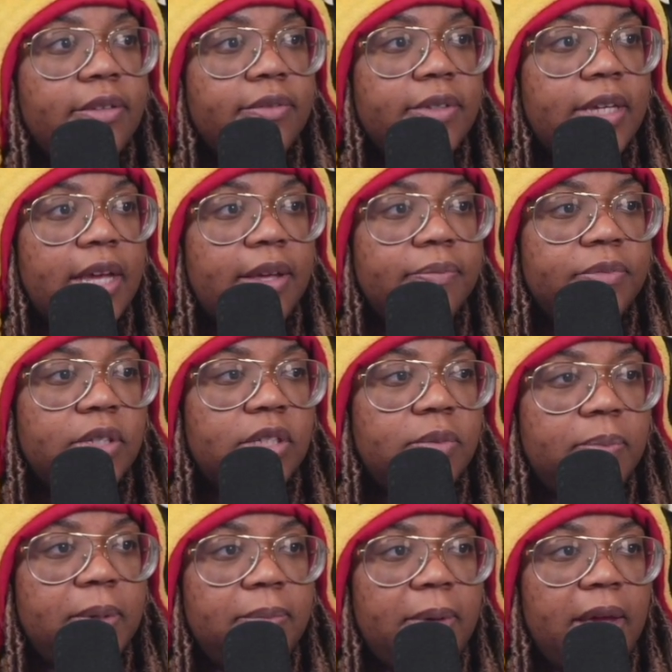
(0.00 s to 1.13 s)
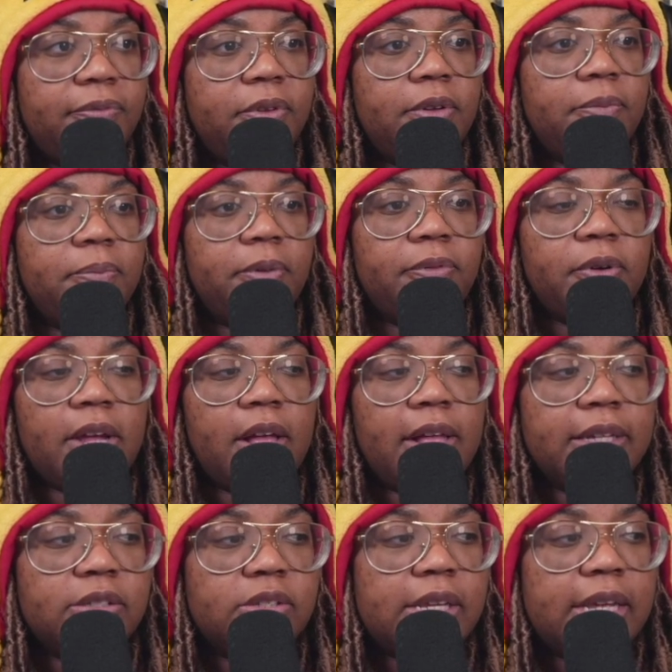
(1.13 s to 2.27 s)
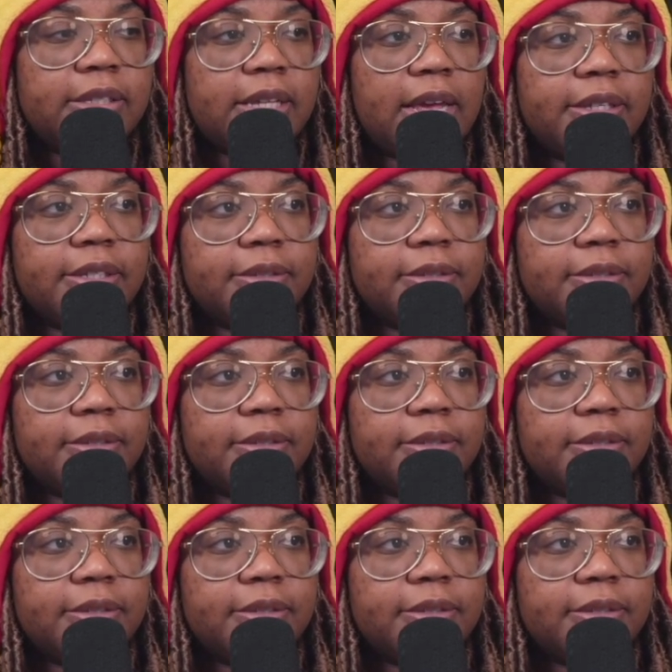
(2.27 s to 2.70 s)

Yeah, just be mindful before y'all exercise, guys.